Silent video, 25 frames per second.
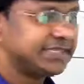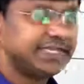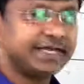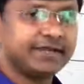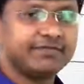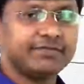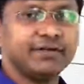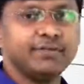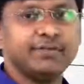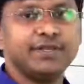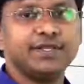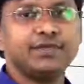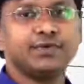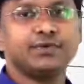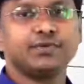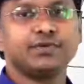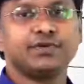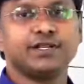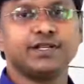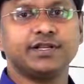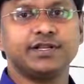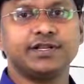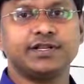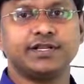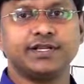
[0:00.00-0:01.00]
there will be
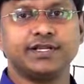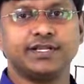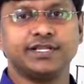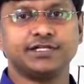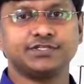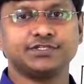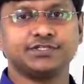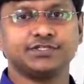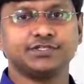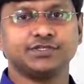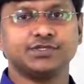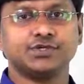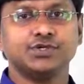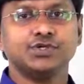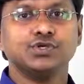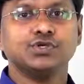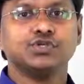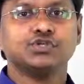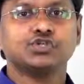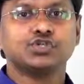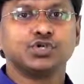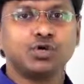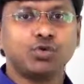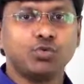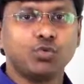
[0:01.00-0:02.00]
urinary retention.
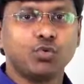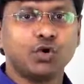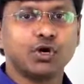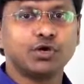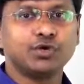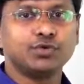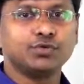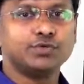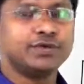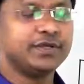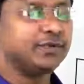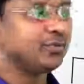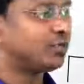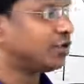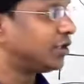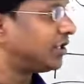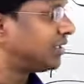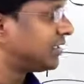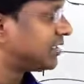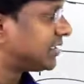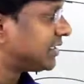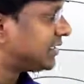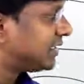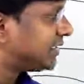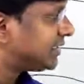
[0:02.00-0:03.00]
So what do we
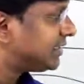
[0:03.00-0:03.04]
want?